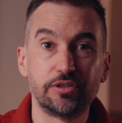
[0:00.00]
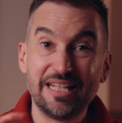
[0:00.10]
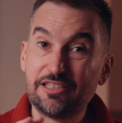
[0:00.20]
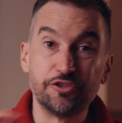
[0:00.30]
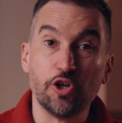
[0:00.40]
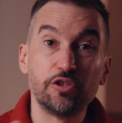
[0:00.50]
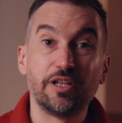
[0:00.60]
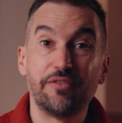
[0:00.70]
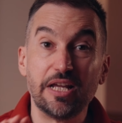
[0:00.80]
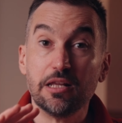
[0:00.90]
It's not
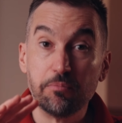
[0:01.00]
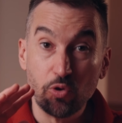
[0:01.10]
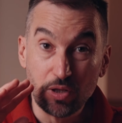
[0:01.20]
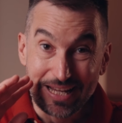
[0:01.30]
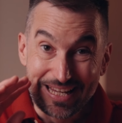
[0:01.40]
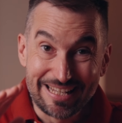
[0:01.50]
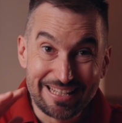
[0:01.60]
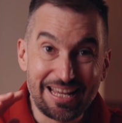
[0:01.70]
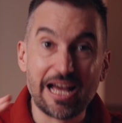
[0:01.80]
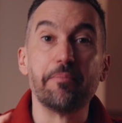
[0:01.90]
available
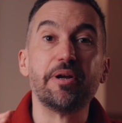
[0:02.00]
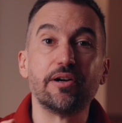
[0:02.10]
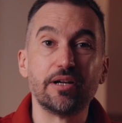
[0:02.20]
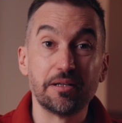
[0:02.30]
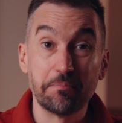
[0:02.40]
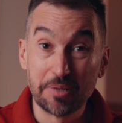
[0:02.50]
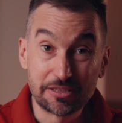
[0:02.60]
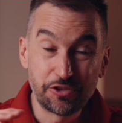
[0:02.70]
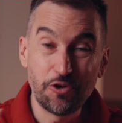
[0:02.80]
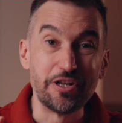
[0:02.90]
in camera, but
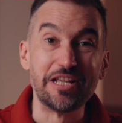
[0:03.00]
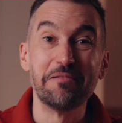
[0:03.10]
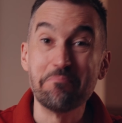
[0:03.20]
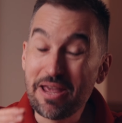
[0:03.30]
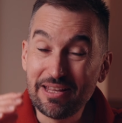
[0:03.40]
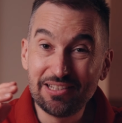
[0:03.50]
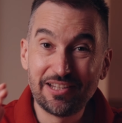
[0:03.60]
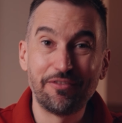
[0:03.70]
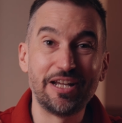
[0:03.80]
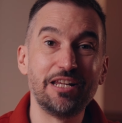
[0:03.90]
Sony made it
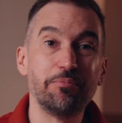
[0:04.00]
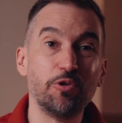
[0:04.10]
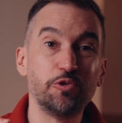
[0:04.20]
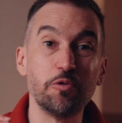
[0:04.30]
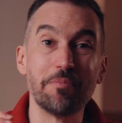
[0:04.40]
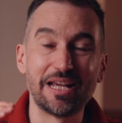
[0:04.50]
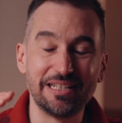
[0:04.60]
available to my